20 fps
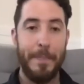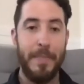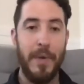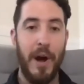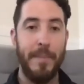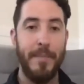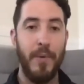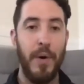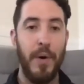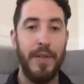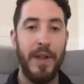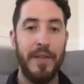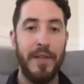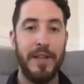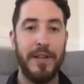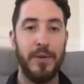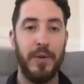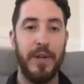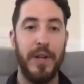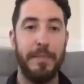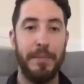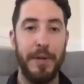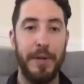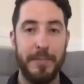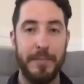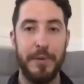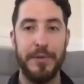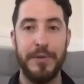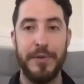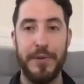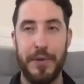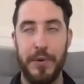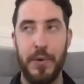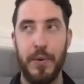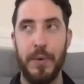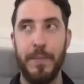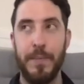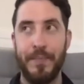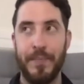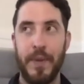But one that I think is really applicable
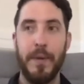to